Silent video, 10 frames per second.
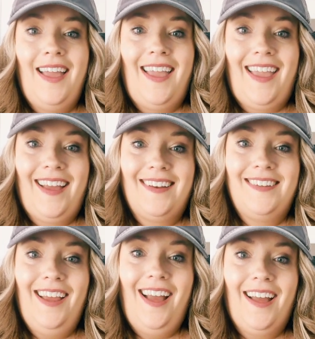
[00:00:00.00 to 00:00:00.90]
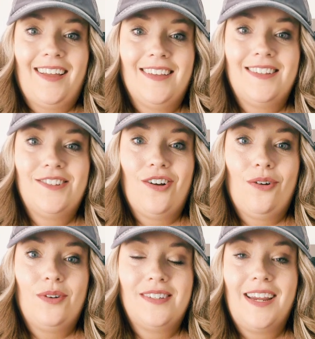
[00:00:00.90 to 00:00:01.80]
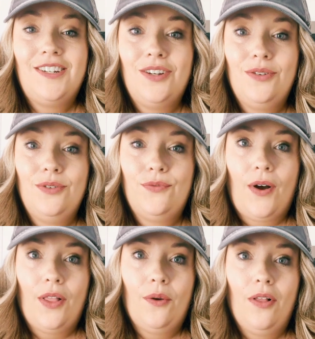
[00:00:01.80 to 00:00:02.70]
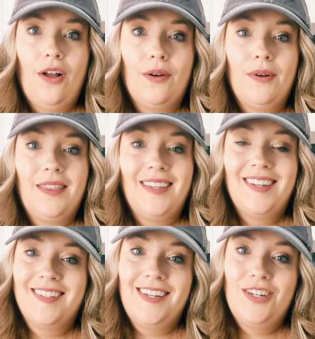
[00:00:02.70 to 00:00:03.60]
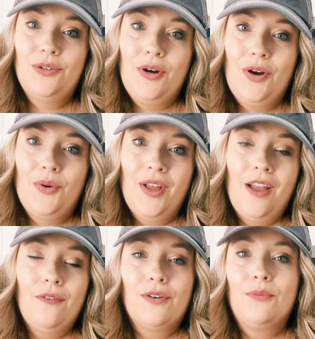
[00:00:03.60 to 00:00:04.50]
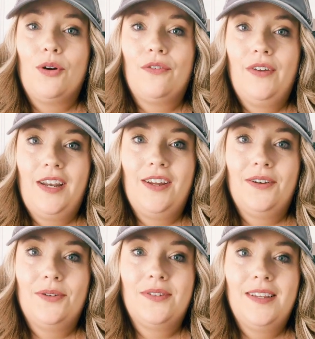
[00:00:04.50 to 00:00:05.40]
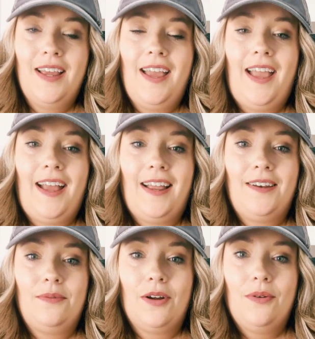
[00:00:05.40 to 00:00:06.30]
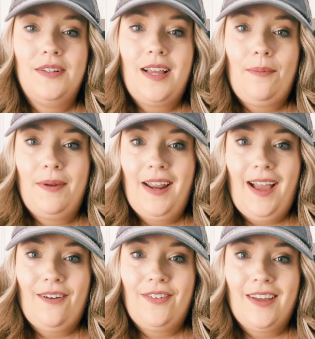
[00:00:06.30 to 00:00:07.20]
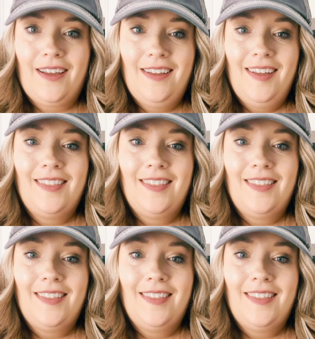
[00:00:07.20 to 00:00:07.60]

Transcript: And yeah, so stay tuned. Follow along with the Disney Duo for more videos, and we're always happy to have you.